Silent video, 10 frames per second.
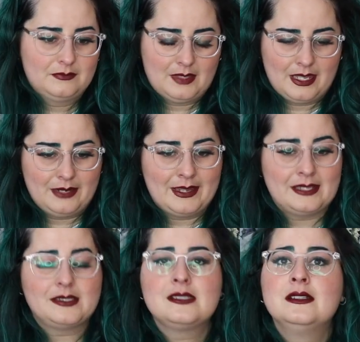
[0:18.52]

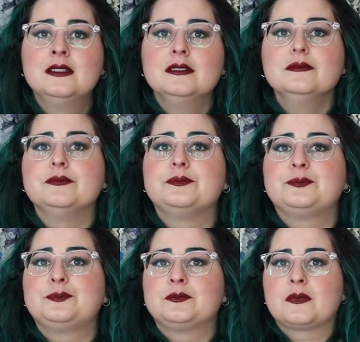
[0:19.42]
Anyways,
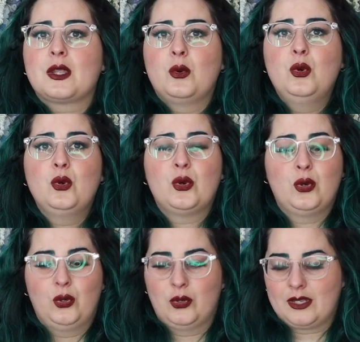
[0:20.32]
whew,
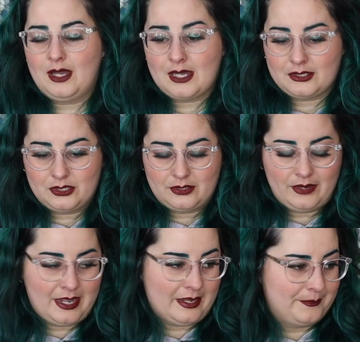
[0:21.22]
gosh,
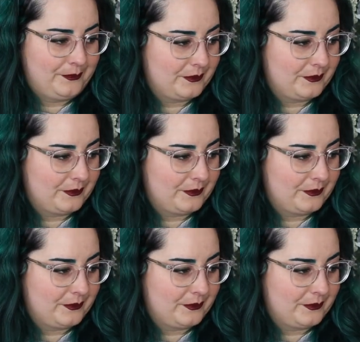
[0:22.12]
okay.